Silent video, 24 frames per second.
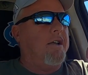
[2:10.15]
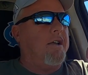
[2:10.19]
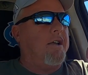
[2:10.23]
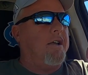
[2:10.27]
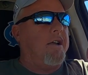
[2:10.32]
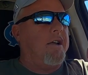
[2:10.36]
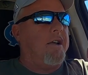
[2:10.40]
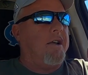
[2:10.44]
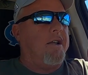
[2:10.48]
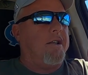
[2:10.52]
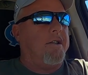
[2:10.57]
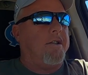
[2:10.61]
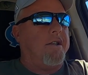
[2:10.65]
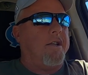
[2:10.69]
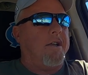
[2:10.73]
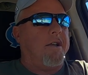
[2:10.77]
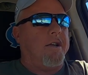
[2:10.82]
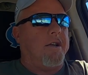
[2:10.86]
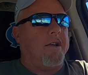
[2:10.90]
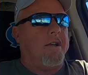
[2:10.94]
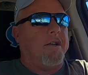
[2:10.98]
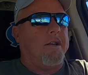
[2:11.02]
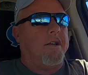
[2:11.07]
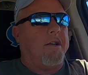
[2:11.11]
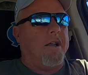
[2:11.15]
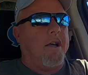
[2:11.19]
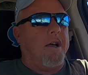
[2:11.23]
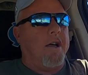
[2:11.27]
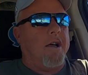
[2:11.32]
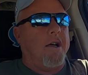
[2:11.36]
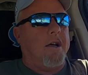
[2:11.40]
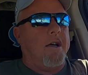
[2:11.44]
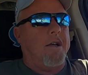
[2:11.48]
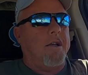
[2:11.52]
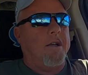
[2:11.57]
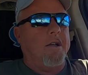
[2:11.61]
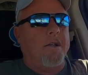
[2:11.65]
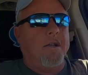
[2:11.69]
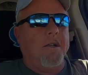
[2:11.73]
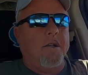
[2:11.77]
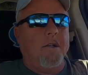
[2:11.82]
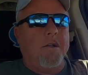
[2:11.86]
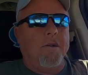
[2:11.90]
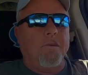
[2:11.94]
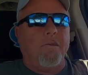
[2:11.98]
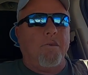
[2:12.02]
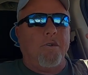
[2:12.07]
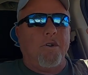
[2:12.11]
And then
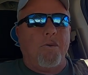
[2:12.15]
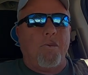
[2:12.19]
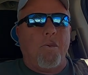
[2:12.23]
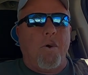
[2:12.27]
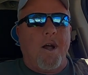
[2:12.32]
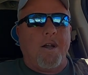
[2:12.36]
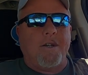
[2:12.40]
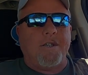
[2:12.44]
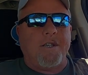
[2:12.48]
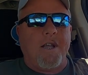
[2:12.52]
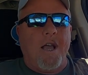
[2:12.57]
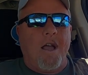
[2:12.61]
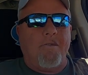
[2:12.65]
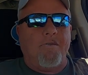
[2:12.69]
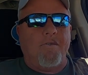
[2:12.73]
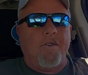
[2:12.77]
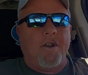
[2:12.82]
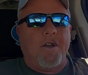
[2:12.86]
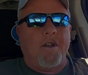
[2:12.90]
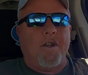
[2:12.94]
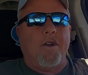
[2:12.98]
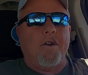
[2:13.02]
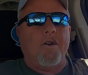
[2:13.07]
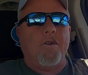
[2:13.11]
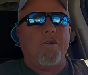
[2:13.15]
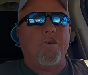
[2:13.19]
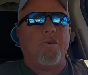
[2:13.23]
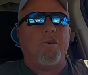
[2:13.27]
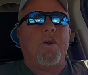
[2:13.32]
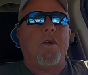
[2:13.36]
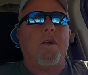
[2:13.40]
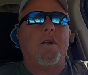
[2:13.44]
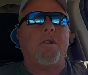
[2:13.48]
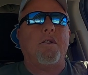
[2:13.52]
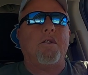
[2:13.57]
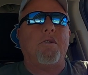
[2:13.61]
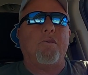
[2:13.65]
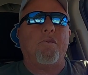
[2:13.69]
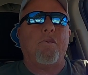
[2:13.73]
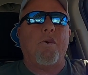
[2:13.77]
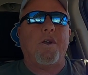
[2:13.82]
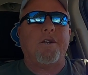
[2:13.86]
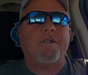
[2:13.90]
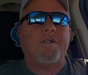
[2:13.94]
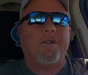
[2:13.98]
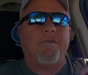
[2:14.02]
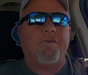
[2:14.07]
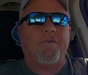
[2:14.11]
when you watch that video, you'll get the
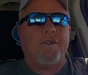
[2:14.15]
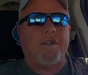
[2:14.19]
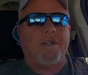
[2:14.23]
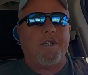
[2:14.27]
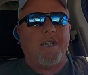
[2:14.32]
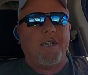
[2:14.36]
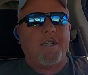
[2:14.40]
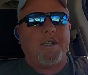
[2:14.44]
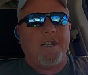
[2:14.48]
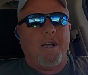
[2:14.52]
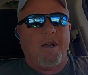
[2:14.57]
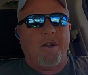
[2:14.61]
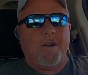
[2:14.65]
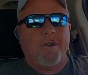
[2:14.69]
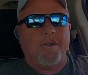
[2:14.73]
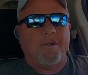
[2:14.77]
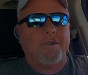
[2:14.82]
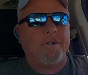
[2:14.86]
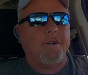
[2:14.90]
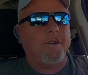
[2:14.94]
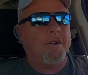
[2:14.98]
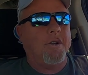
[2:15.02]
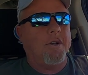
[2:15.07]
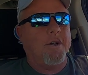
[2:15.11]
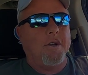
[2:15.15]
rest of the details